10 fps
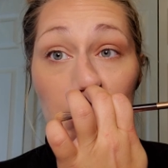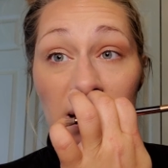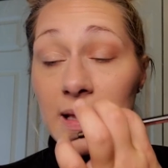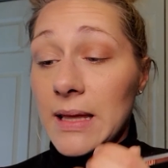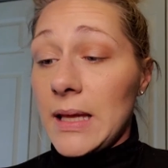
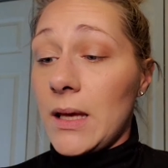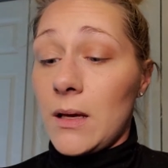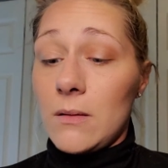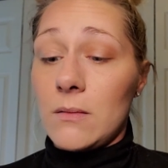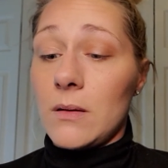And
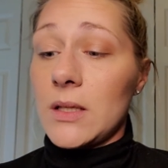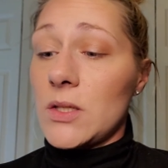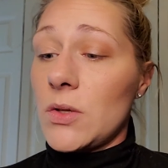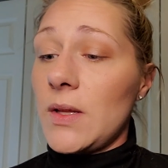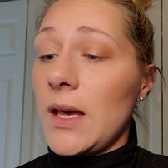then let's
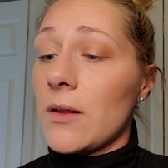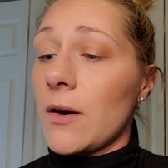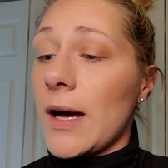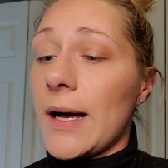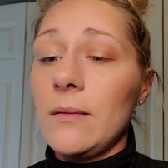do the other
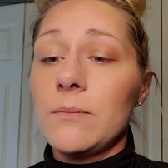eye.